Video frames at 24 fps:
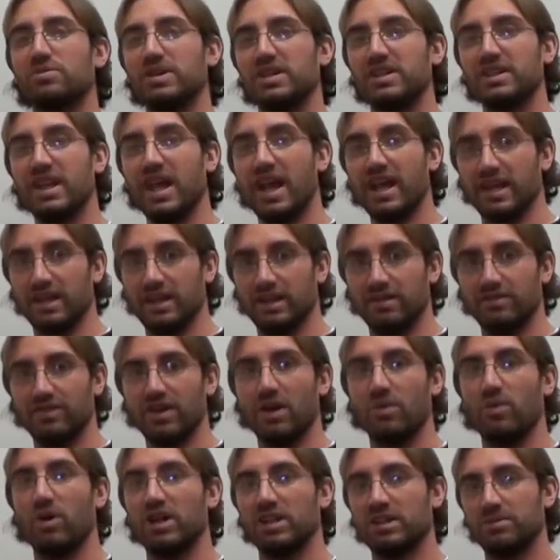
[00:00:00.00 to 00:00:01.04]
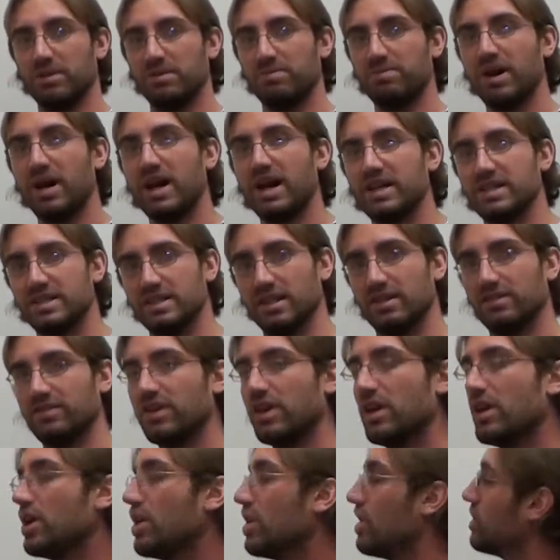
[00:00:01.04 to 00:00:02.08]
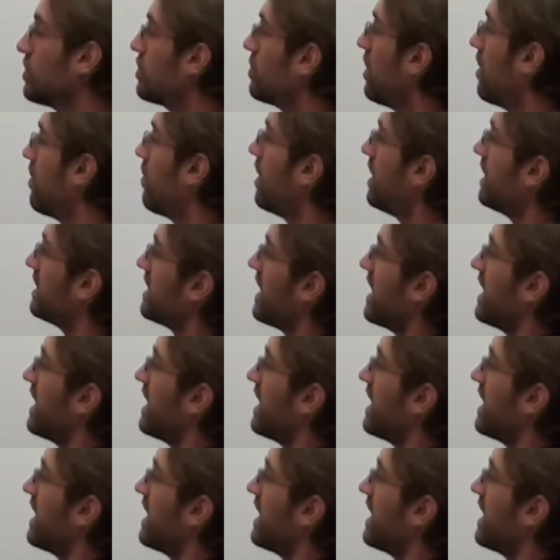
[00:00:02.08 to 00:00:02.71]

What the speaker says: to be negative. I want it to be positive. So I want to